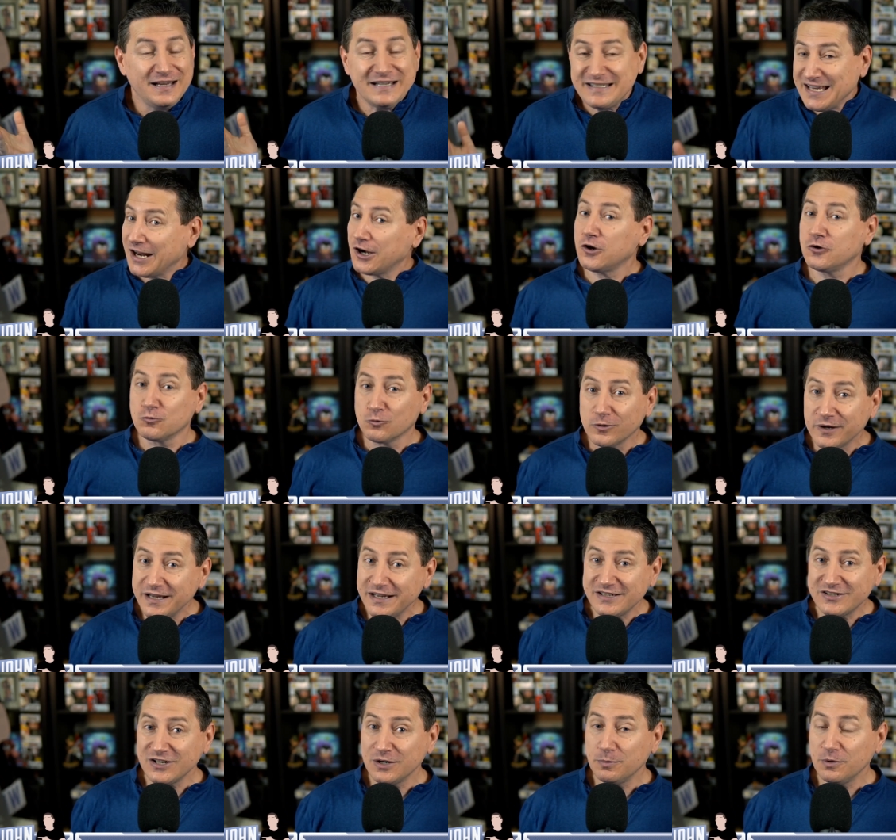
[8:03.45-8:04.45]
Is that
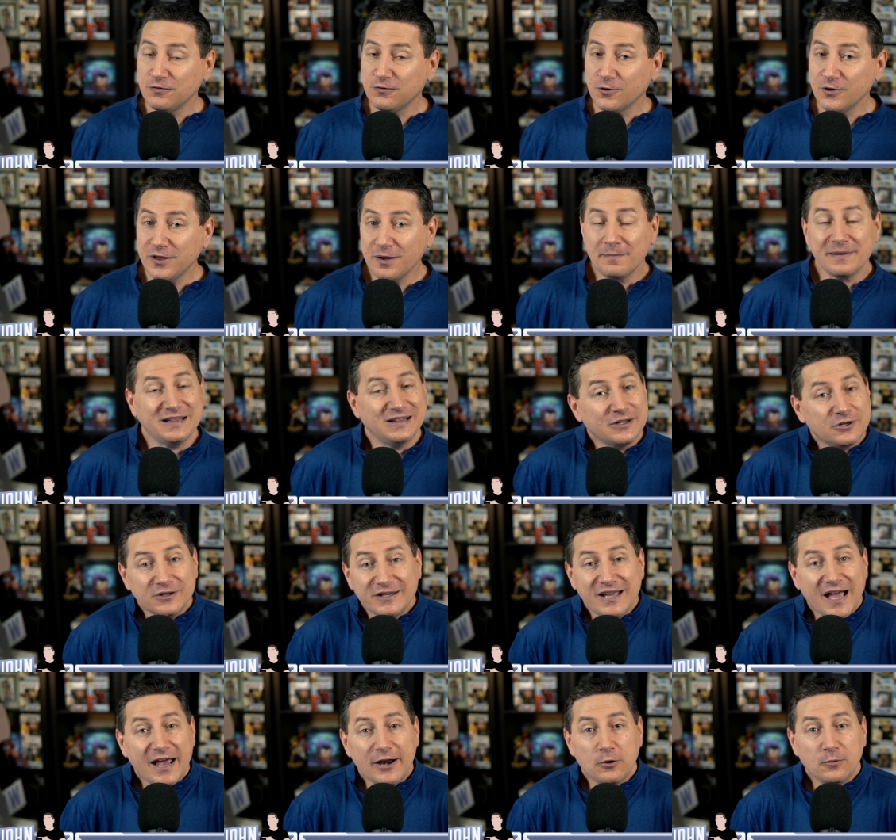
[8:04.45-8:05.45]
unreasonable for them?
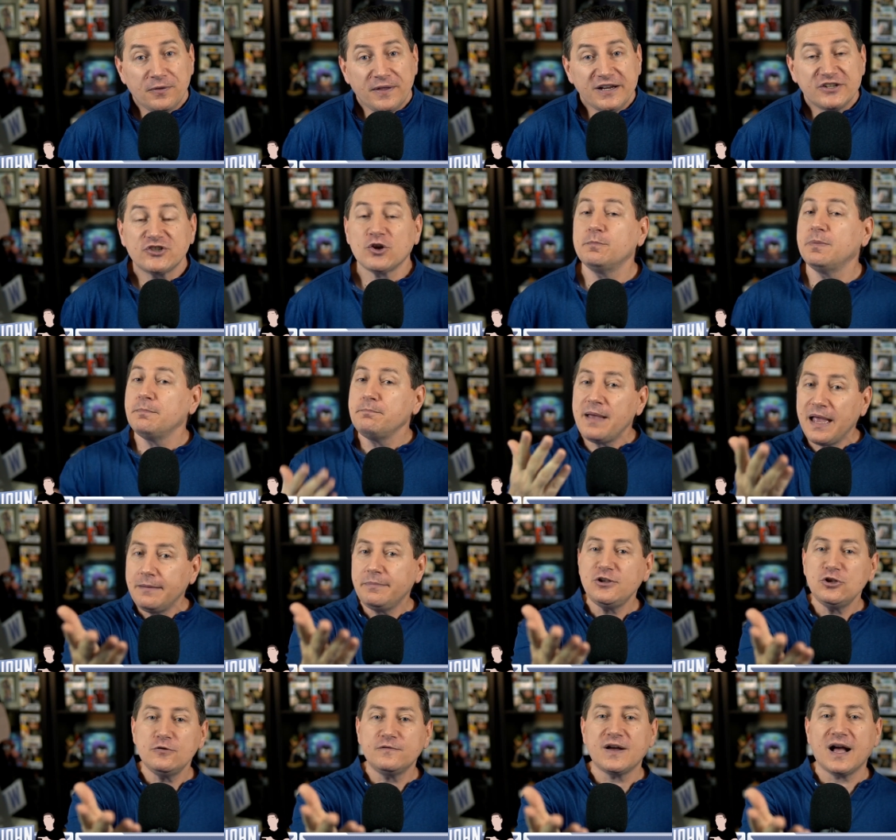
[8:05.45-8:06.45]
Clearly, I don't think so, but
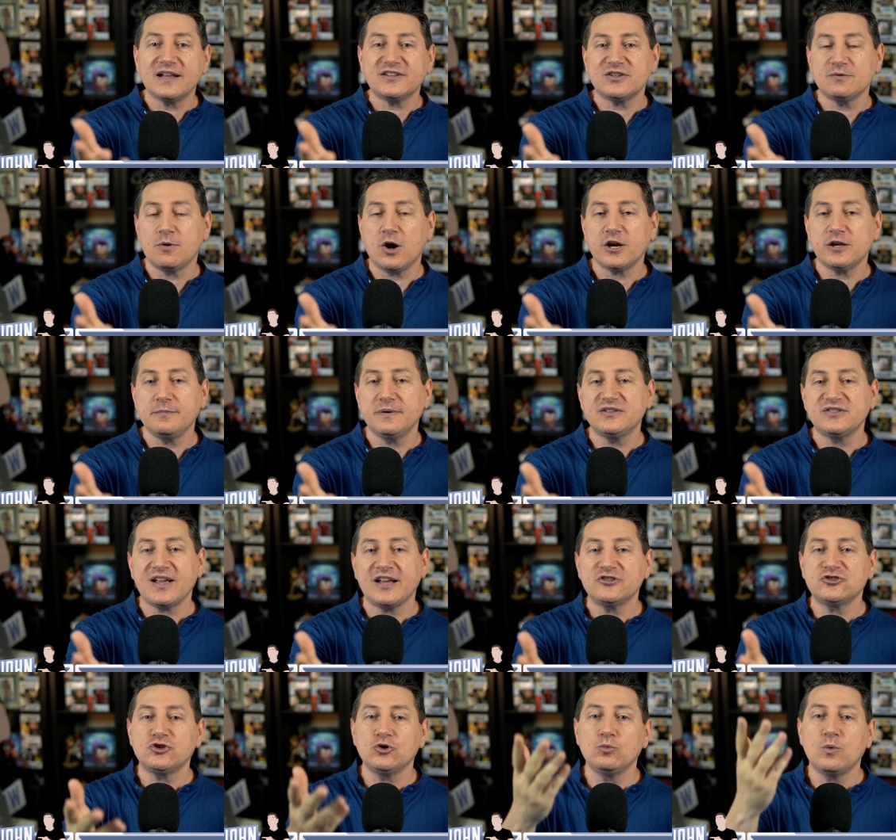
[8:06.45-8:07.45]
maybe you've got some
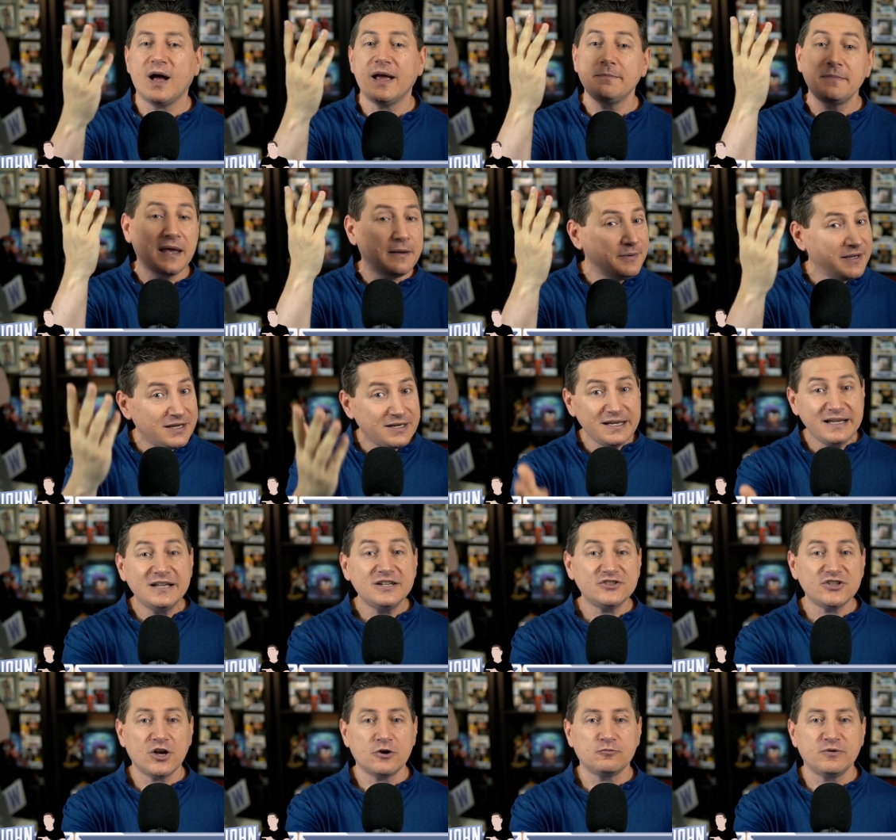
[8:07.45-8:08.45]
arguments as to why maybe it
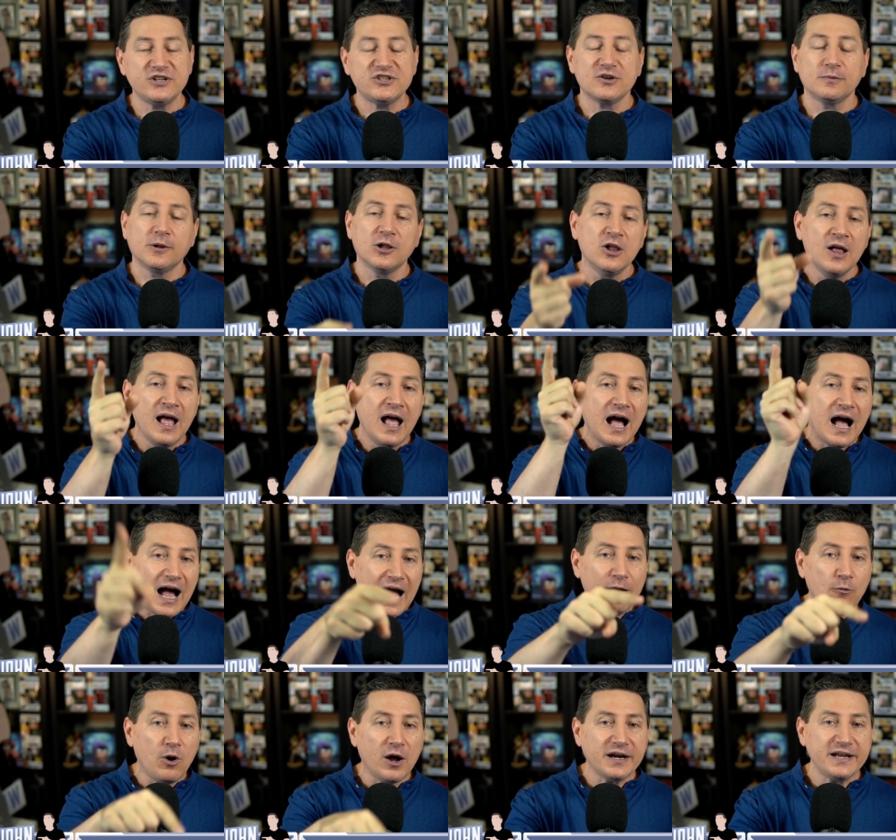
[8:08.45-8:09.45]
is unreasonable.
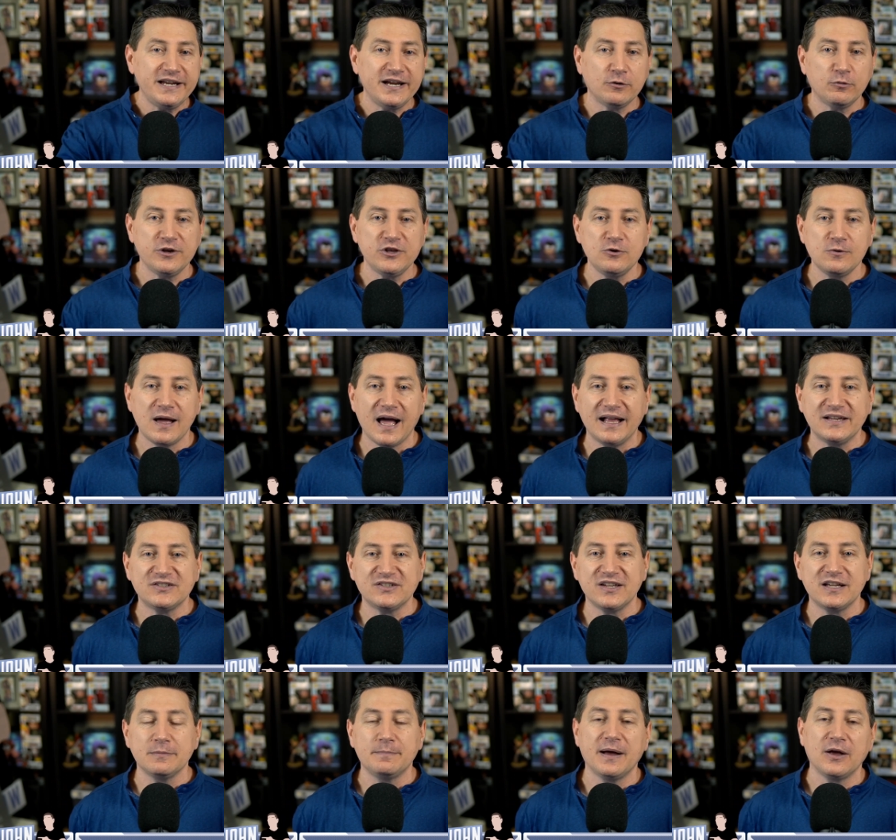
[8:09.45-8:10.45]
I want to hear what you
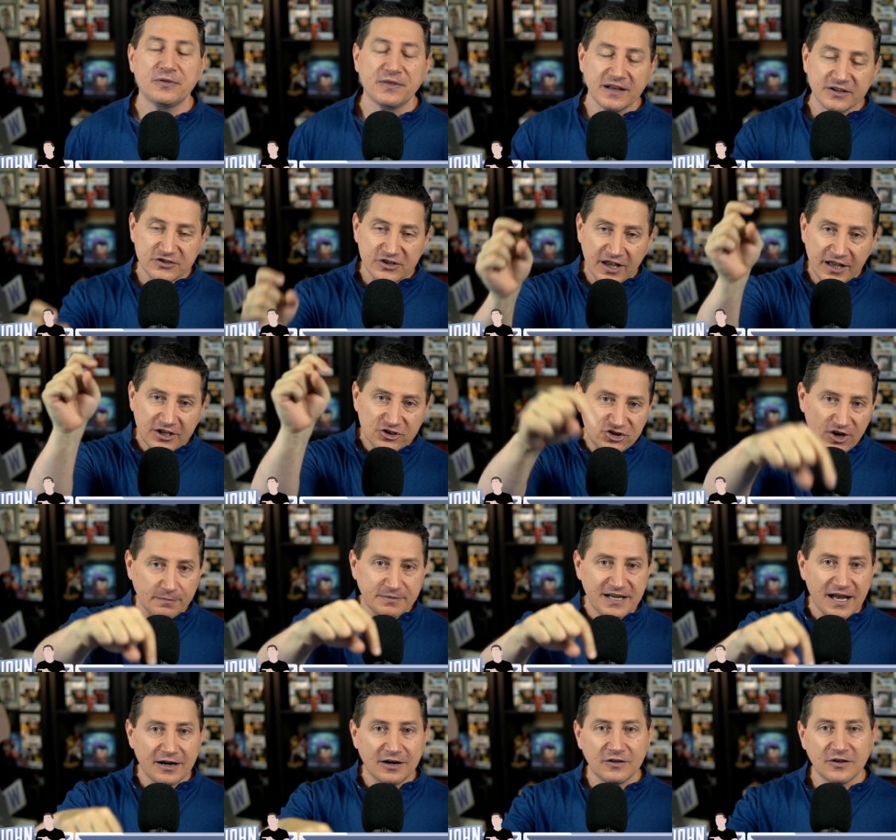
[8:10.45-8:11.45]
guys think about this.
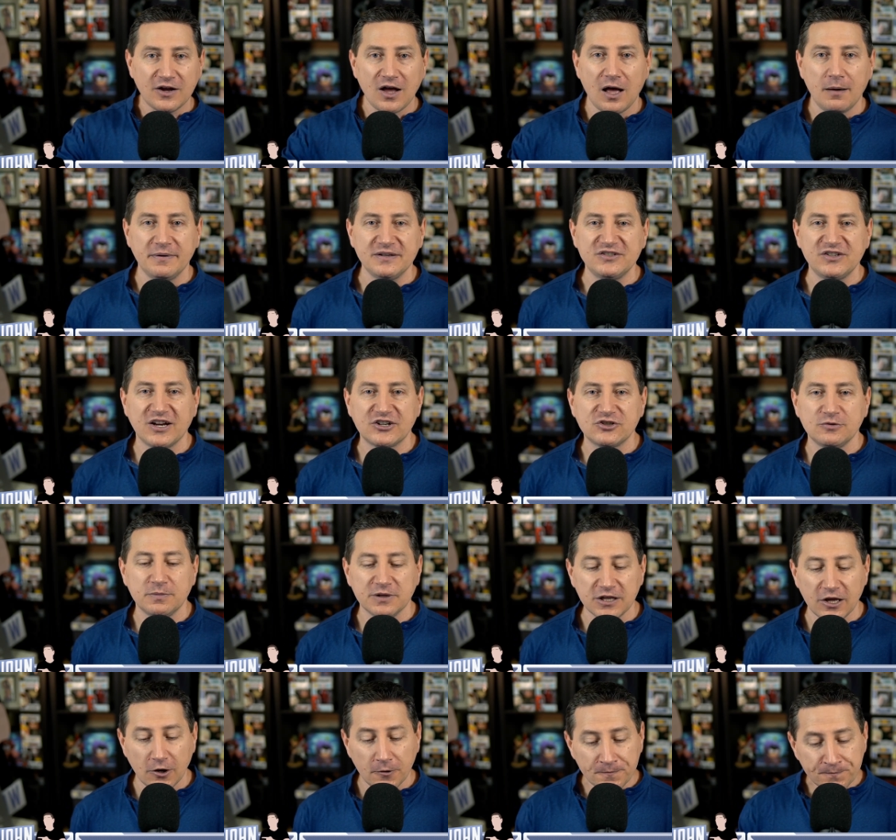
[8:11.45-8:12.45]
Jump down to the comment
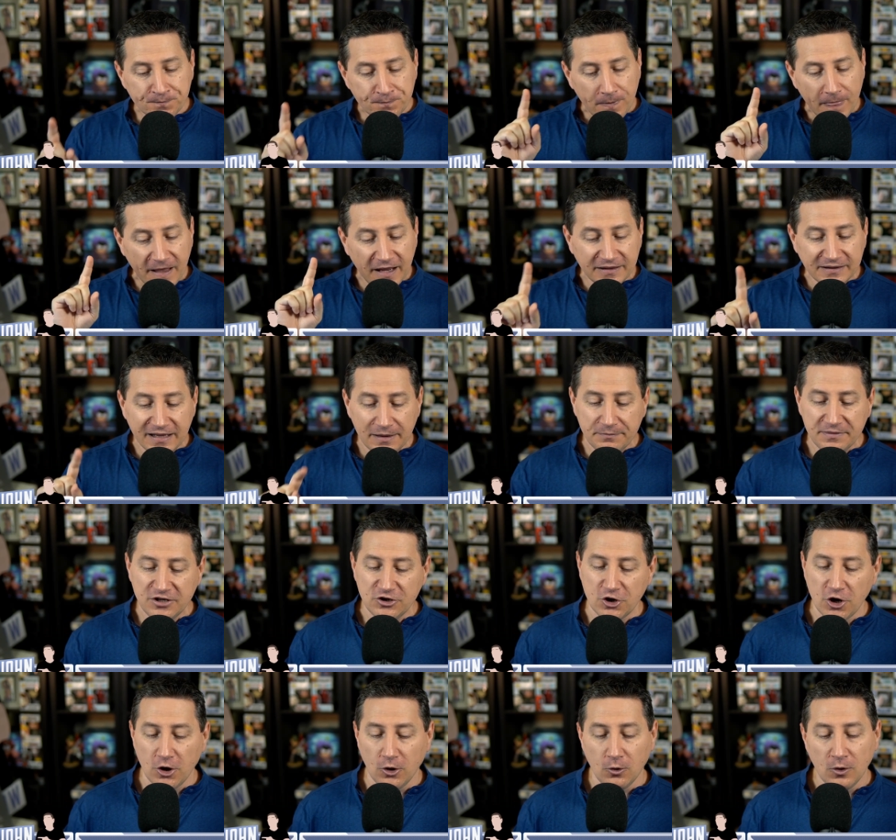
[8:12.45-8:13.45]
section below and let
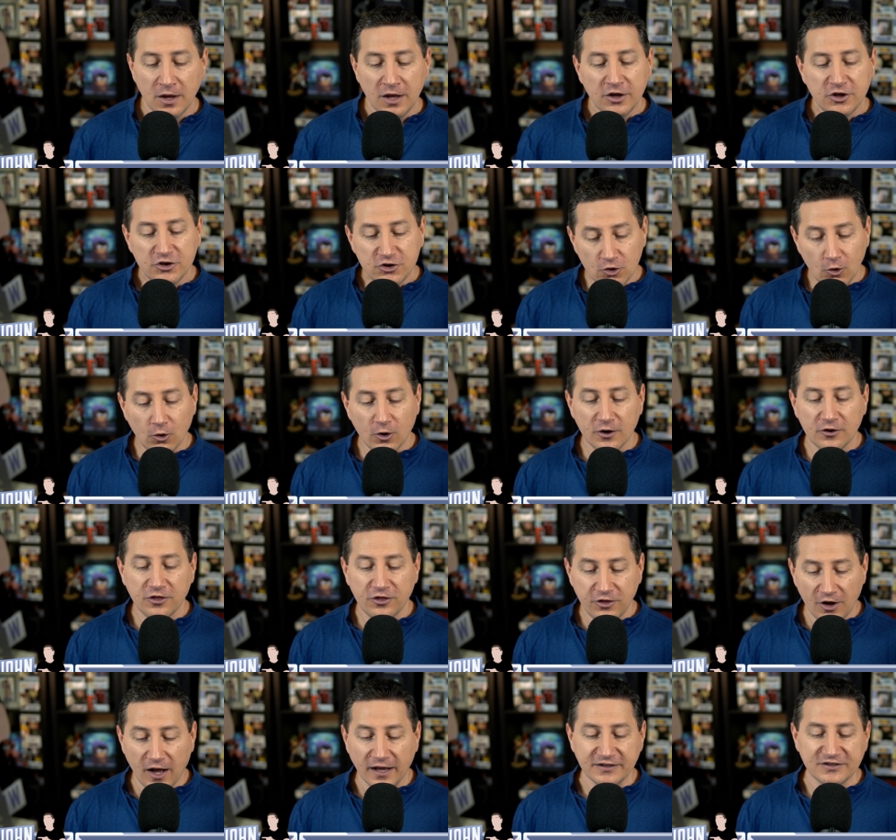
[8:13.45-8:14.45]
me know
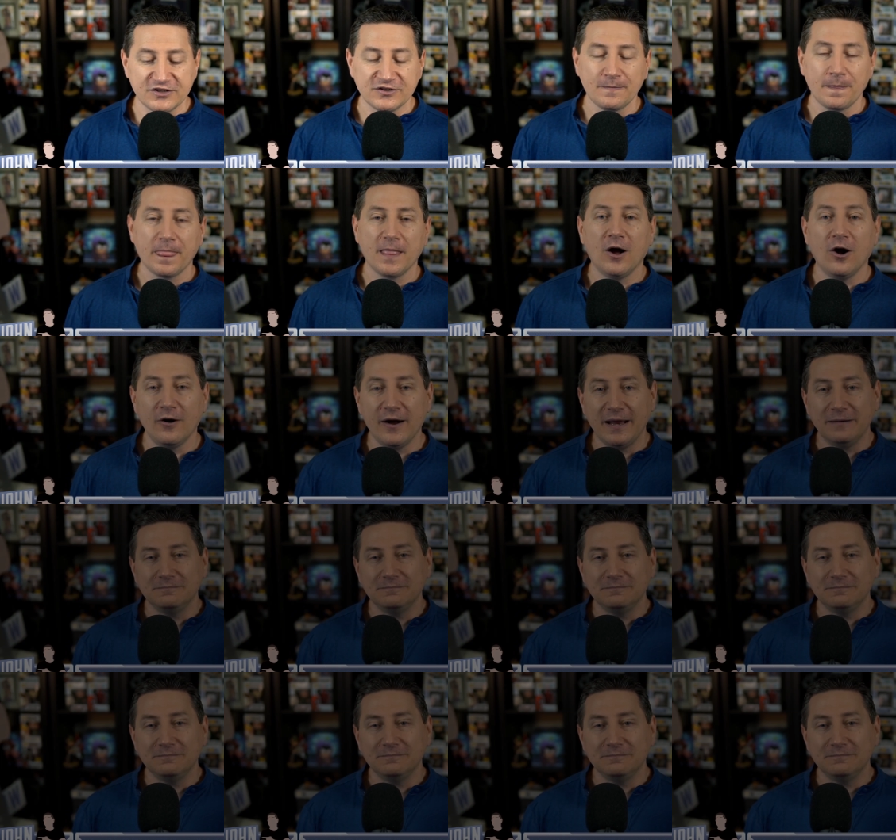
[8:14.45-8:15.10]
your thoughts.